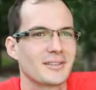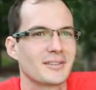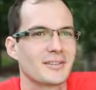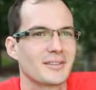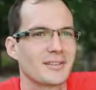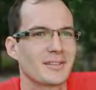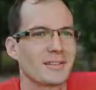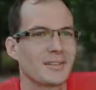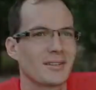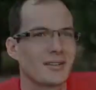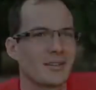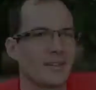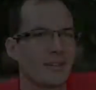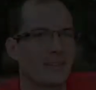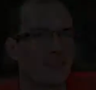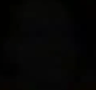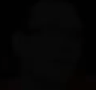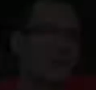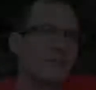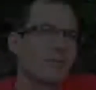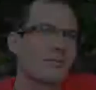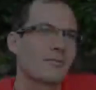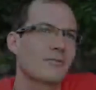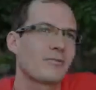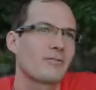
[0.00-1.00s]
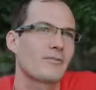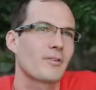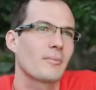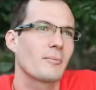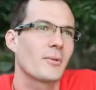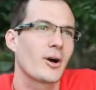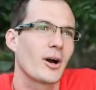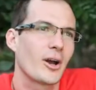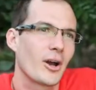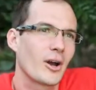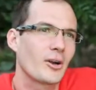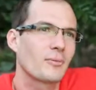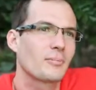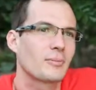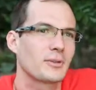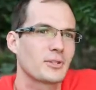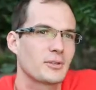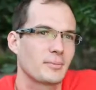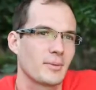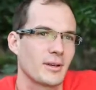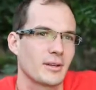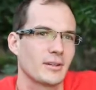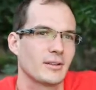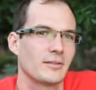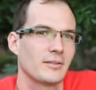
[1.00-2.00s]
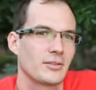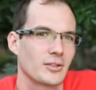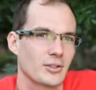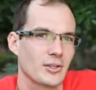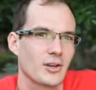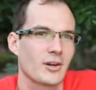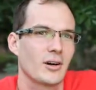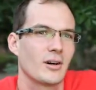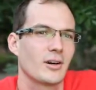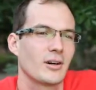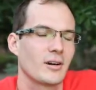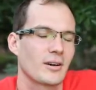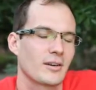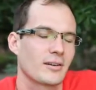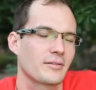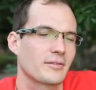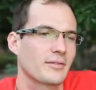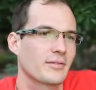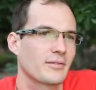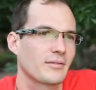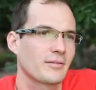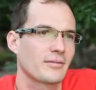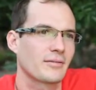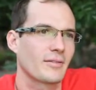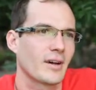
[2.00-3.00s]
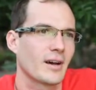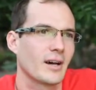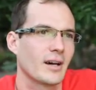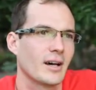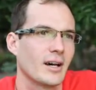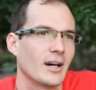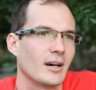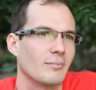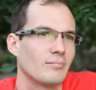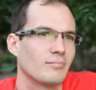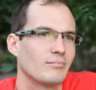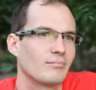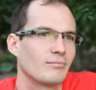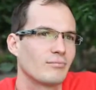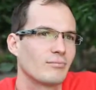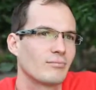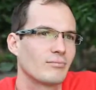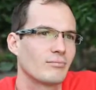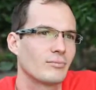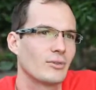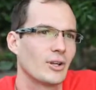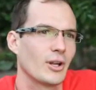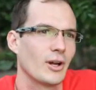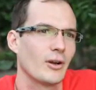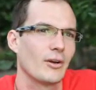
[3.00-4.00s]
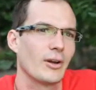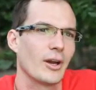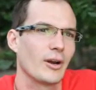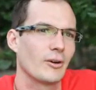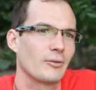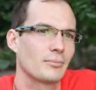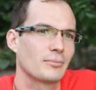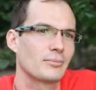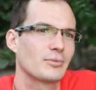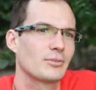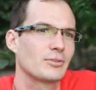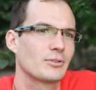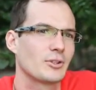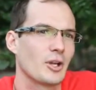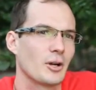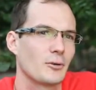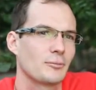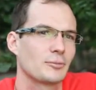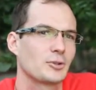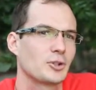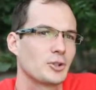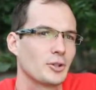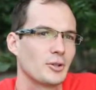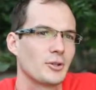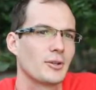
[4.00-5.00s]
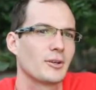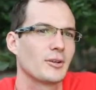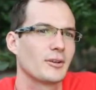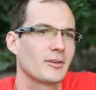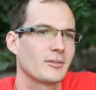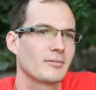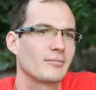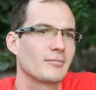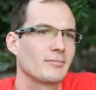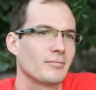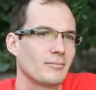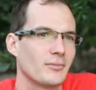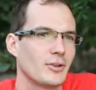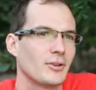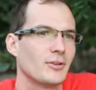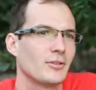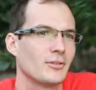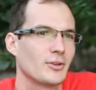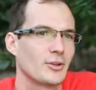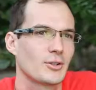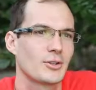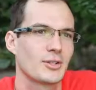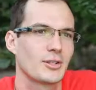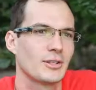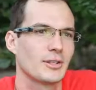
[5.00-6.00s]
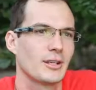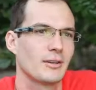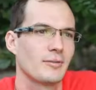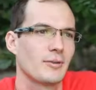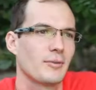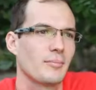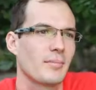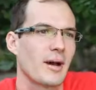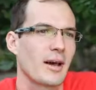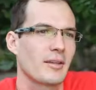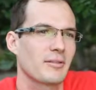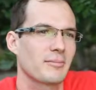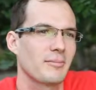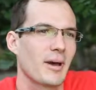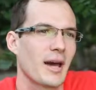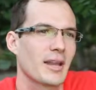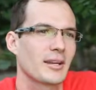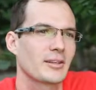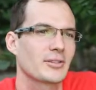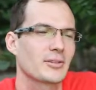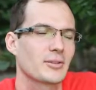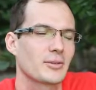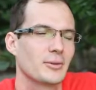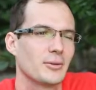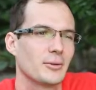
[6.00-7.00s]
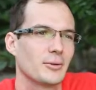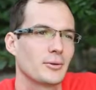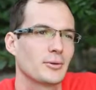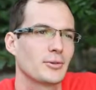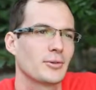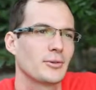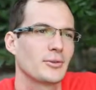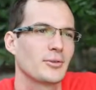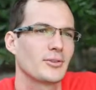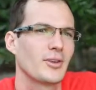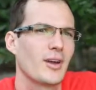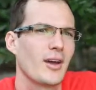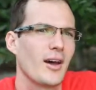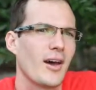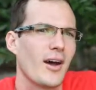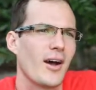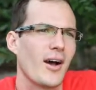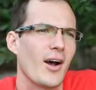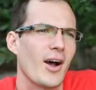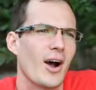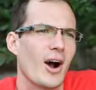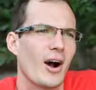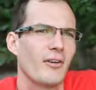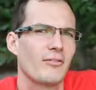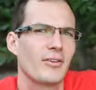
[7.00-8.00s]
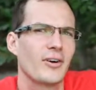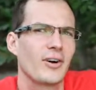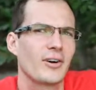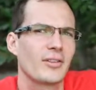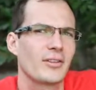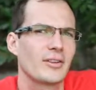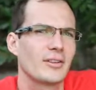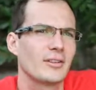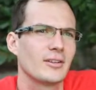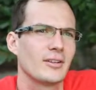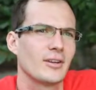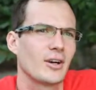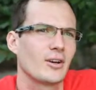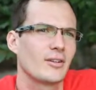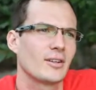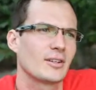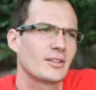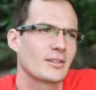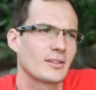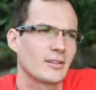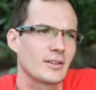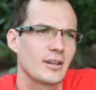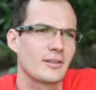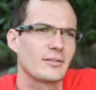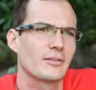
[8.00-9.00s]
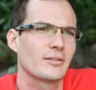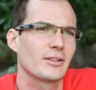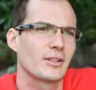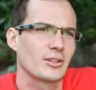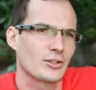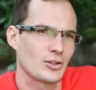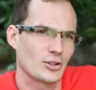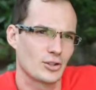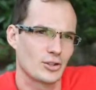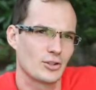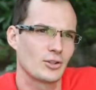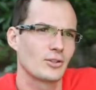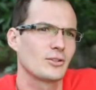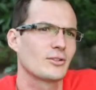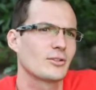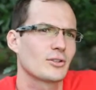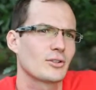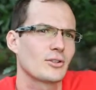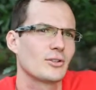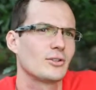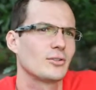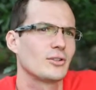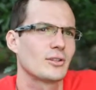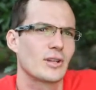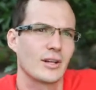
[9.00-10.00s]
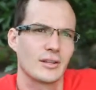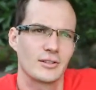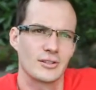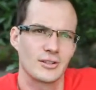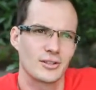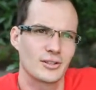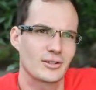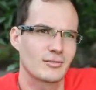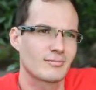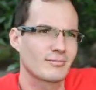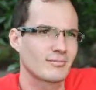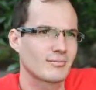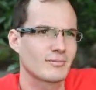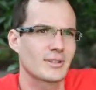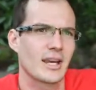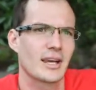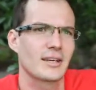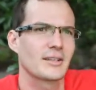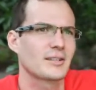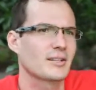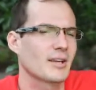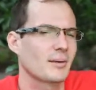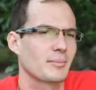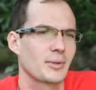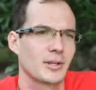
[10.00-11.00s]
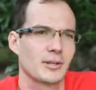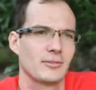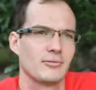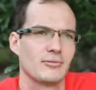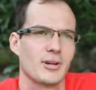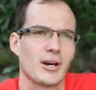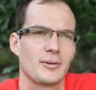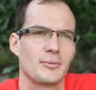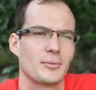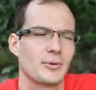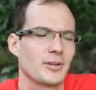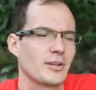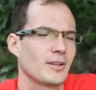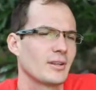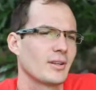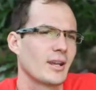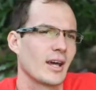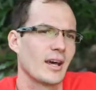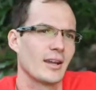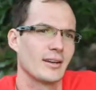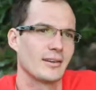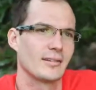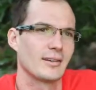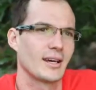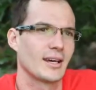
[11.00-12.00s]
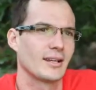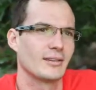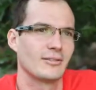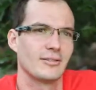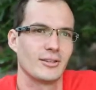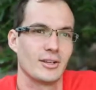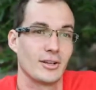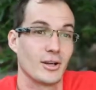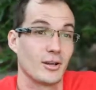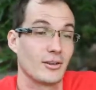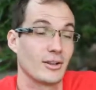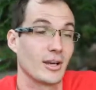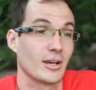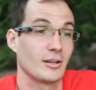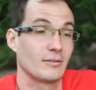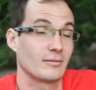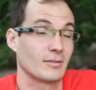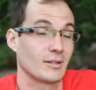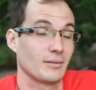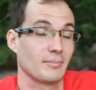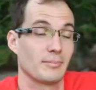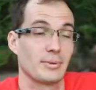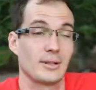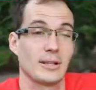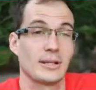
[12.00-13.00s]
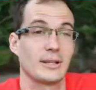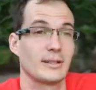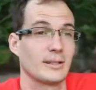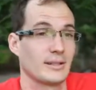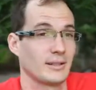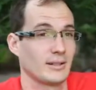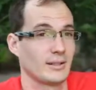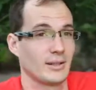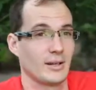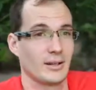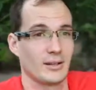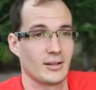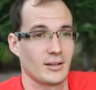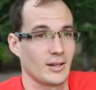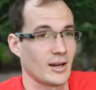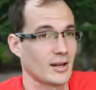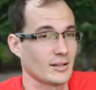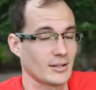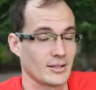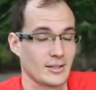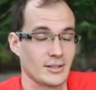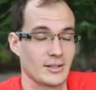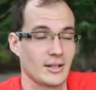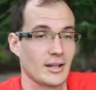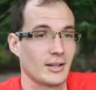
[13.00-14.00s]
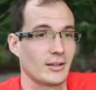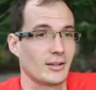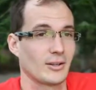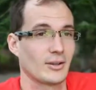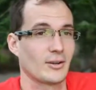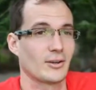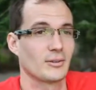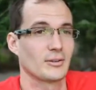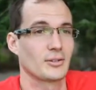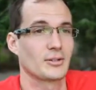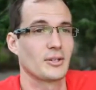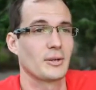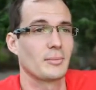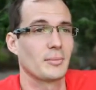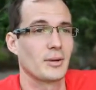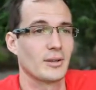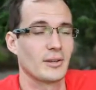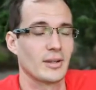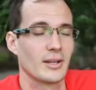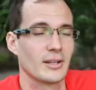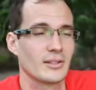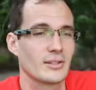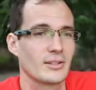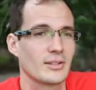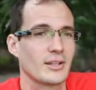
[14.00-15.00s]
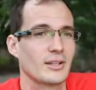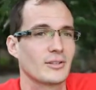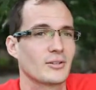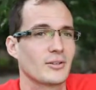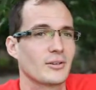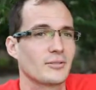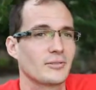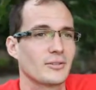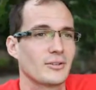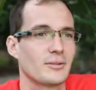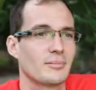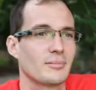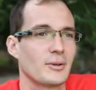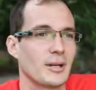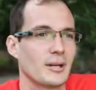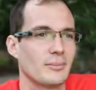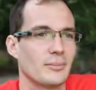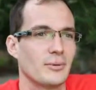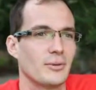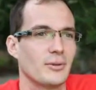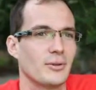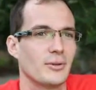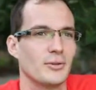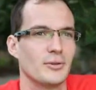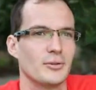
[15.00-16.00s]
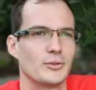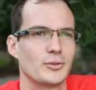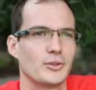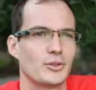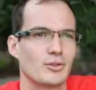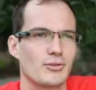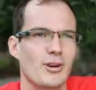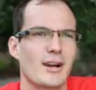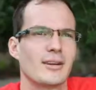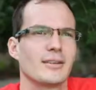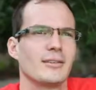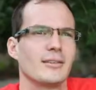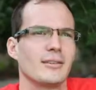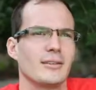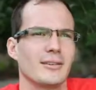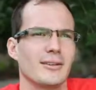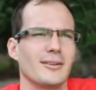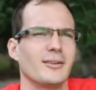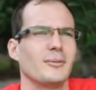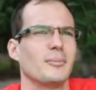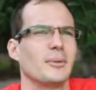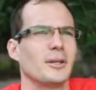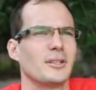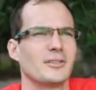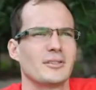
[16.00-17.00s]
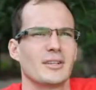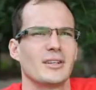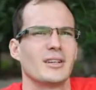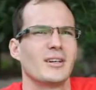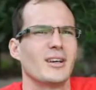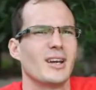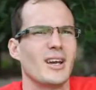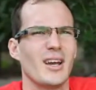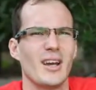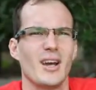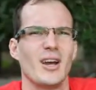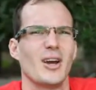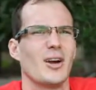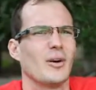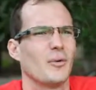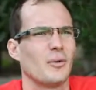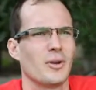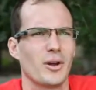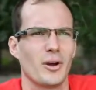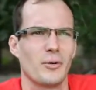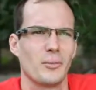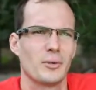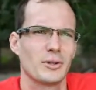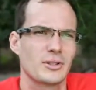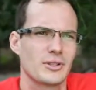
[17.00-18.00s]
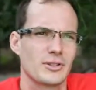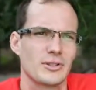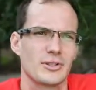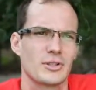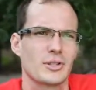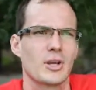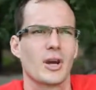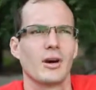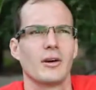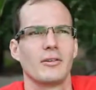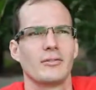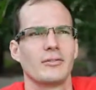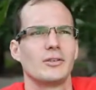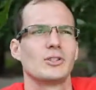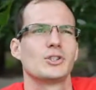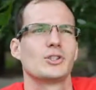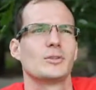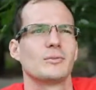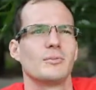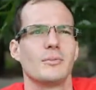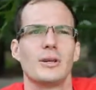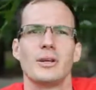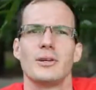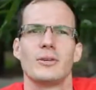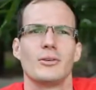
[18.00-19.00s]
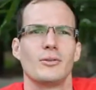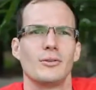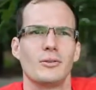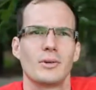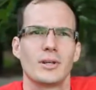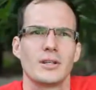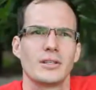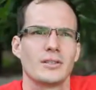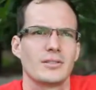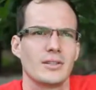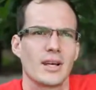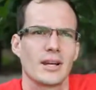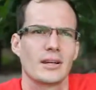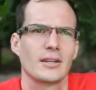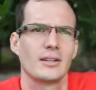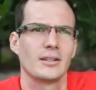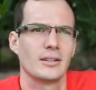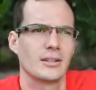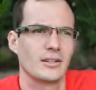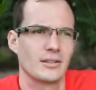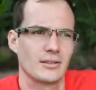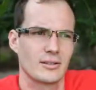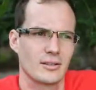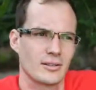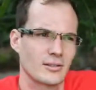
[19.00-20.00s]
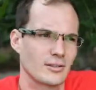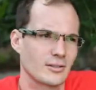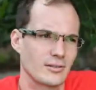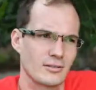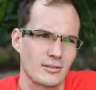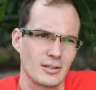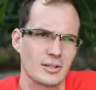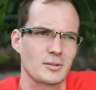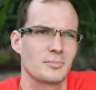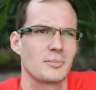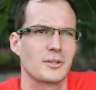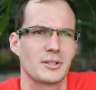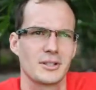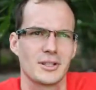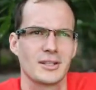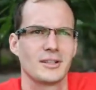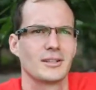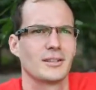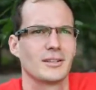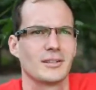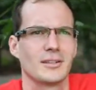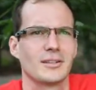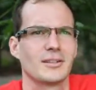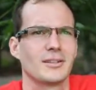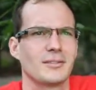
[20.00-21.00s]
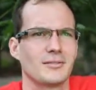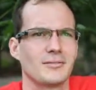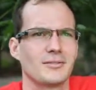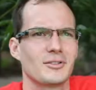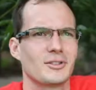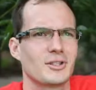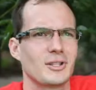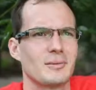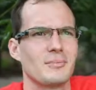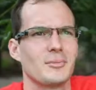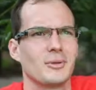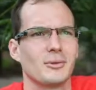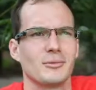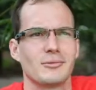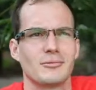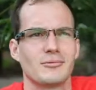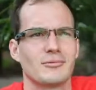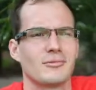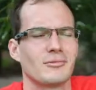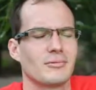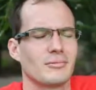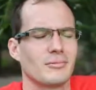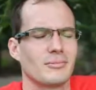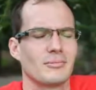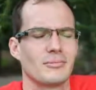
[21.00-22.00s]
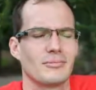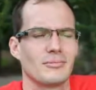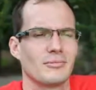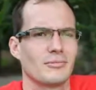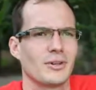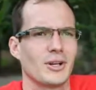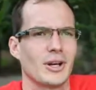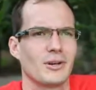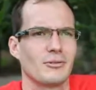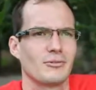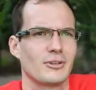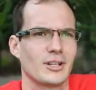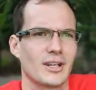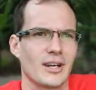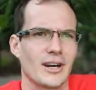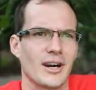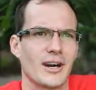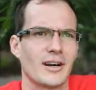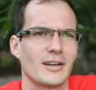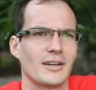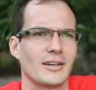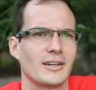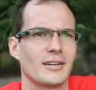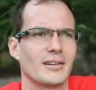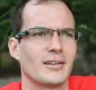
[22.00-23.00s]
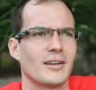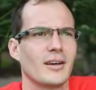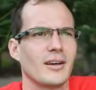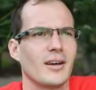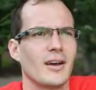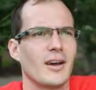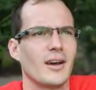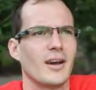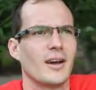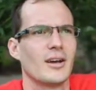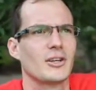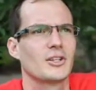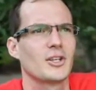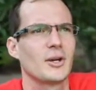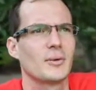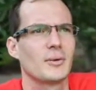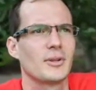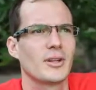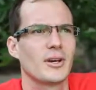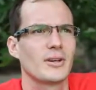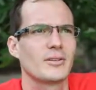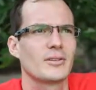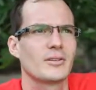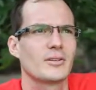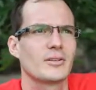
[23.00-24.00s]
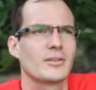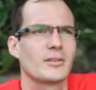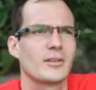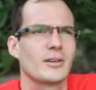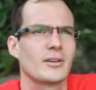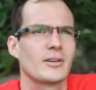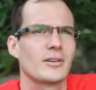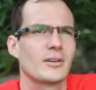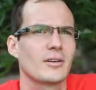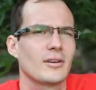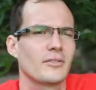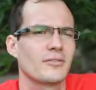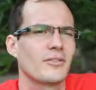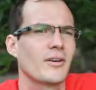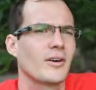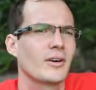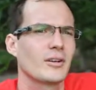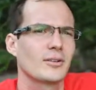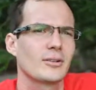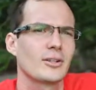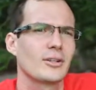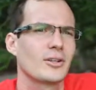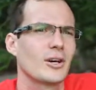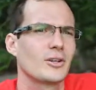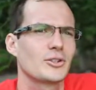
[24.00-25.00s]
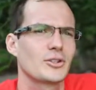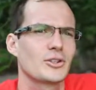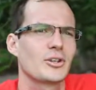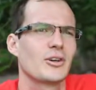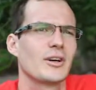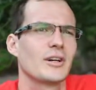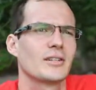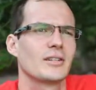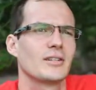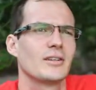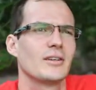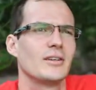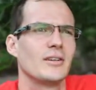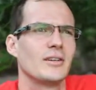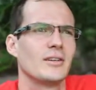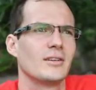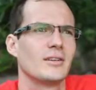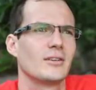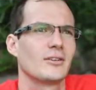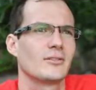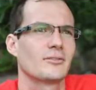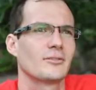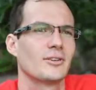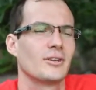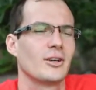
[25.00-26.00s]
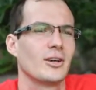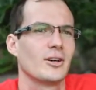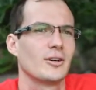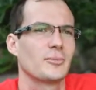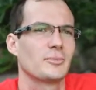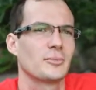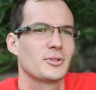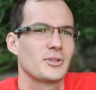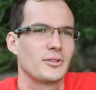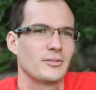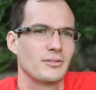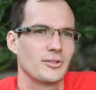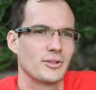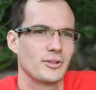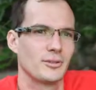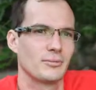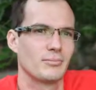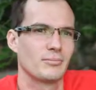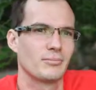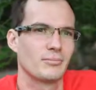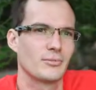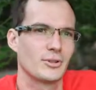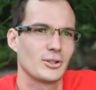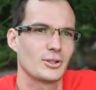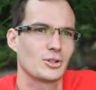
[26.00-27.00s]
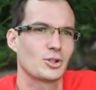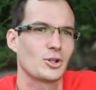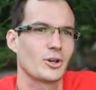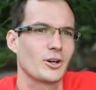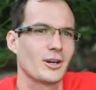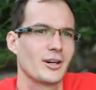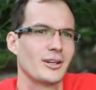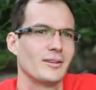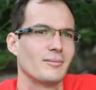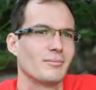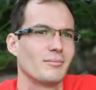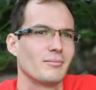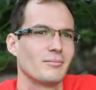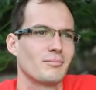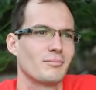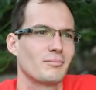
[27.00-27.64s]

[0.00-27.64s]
well, I mean, from my own perspective, because I've helped tutor university level mathematics courses, I find that there's the students who can just take something and run with it, and they completely understand the concept, and there's often people who struggle a little bit to what's this coefficient mean, or what exactly is this particular symbol regarding. And so with those, I find with those guys it often helps if you try and